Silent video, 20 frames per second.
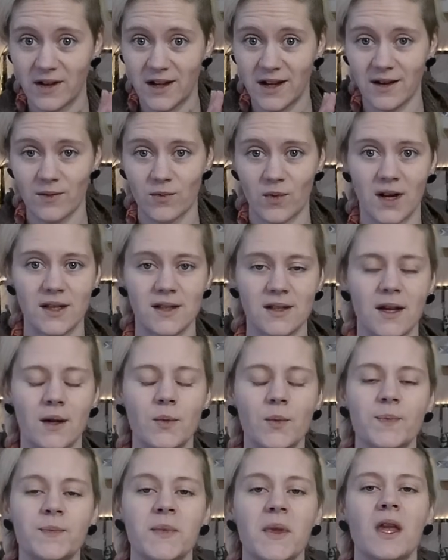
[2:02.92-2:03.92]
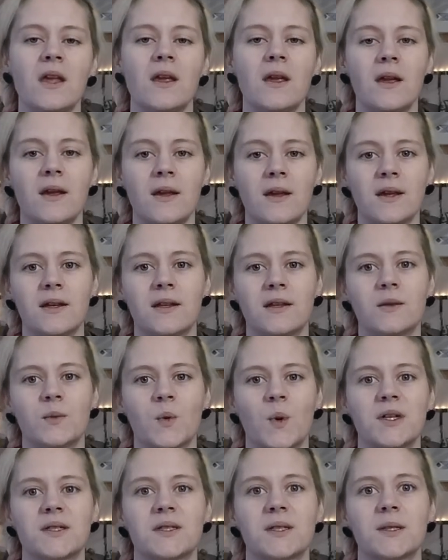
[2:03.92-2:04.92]
here right now. It
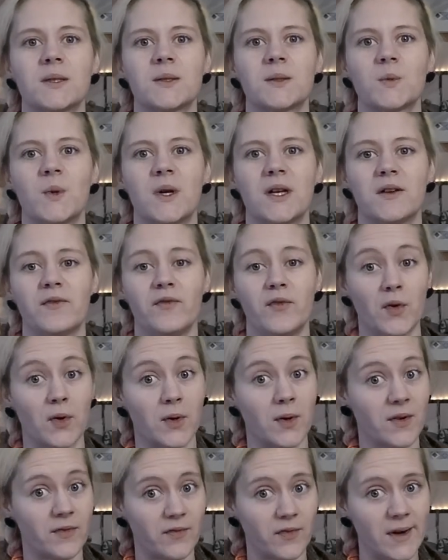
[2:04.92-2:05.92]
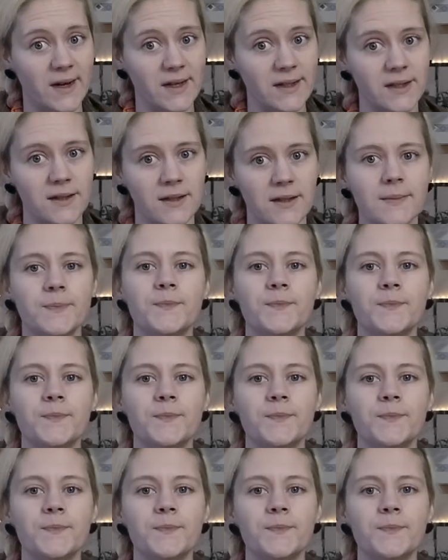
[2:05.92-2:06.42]
was a sweater for a friend,